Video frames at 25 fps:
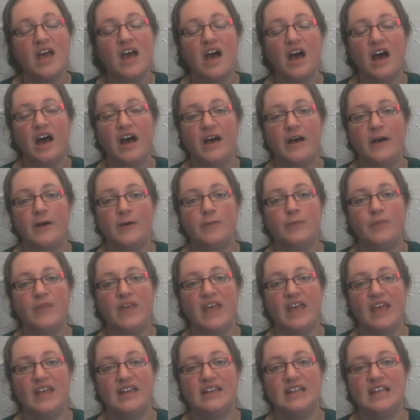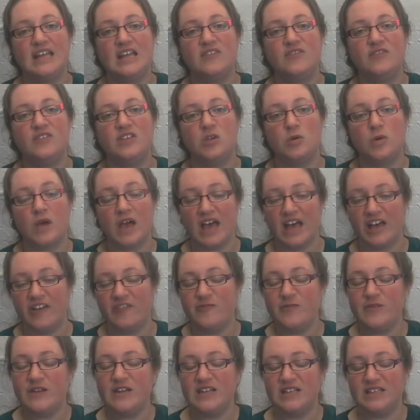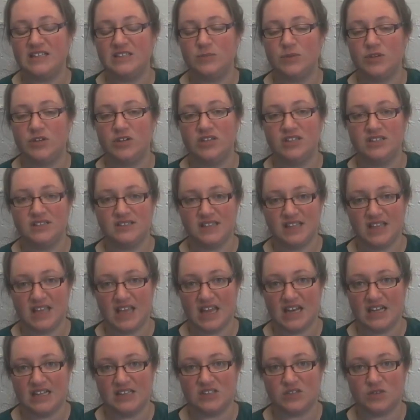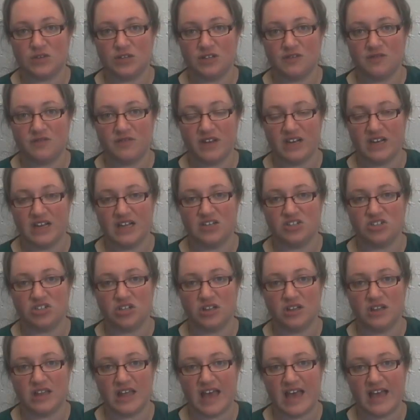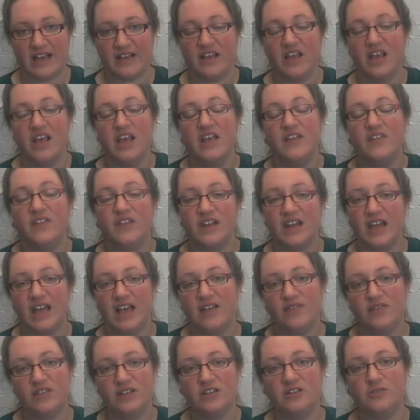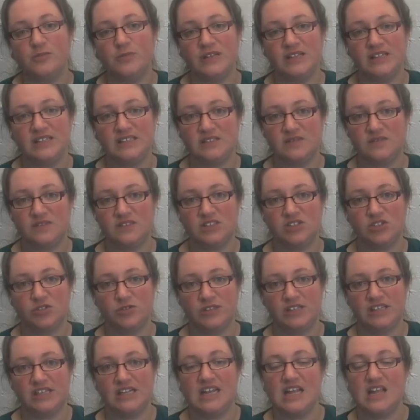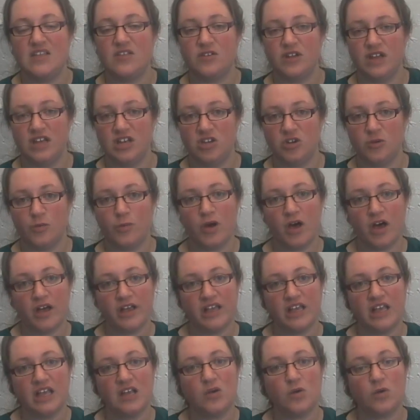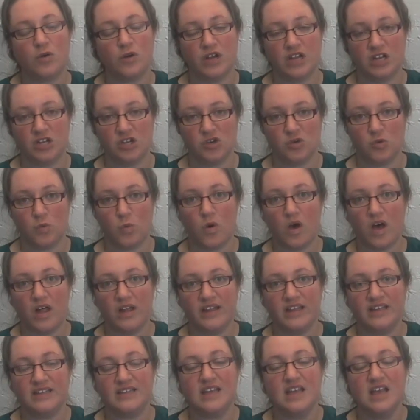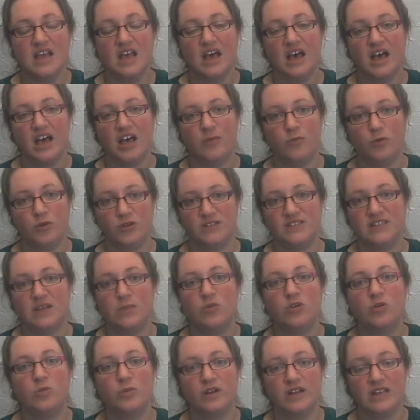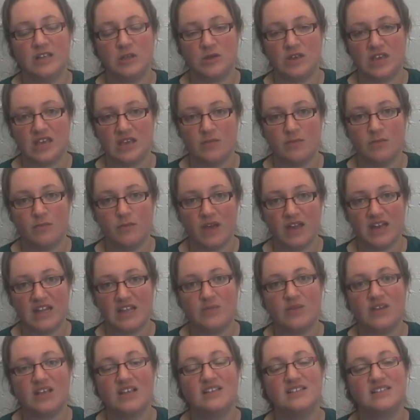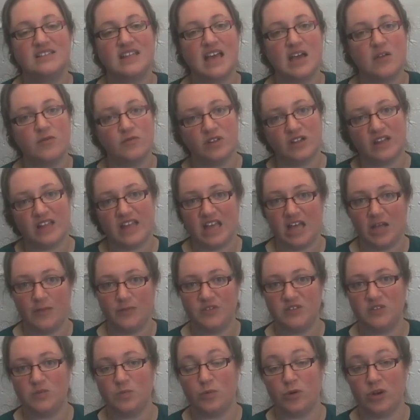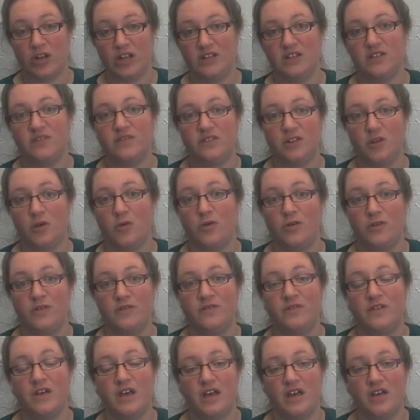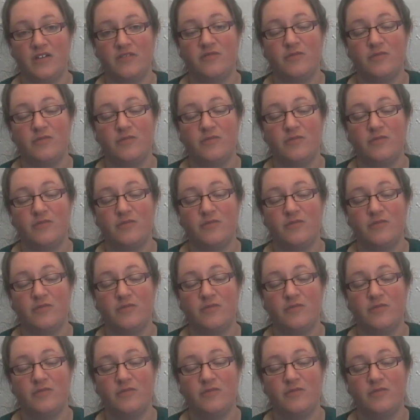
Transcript: And if you have been experiencing any sort of financial lack, then have a little piece of citrine either in your pocket or in your wallet, or somewhere where you keep money, because that really helps to bring the flow of